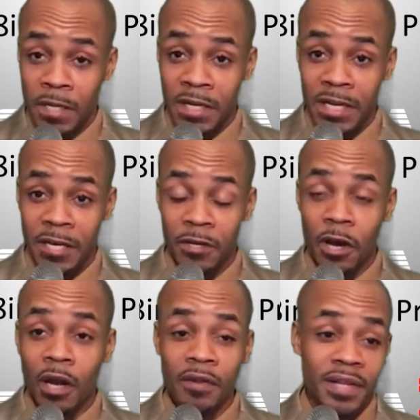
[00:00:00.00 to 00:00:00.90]
Now, in
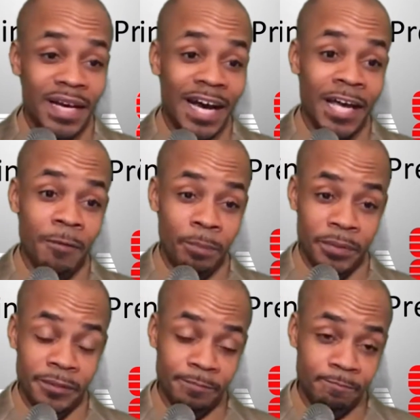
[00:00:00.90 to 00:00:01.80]
all the hype,
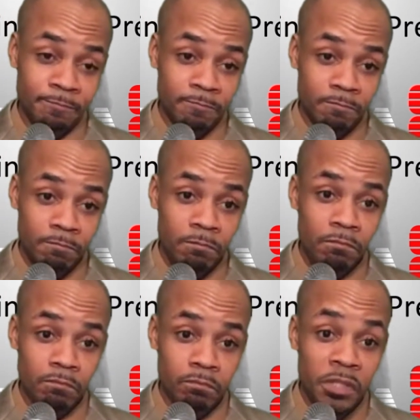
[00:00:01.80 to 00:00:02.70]

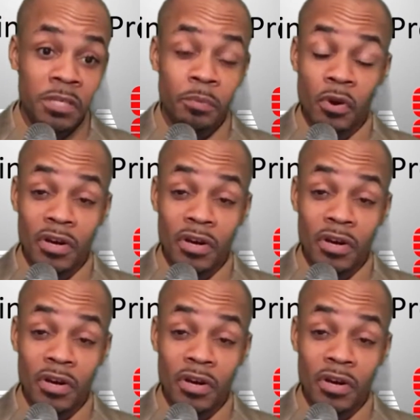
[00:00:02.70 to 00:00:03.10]
people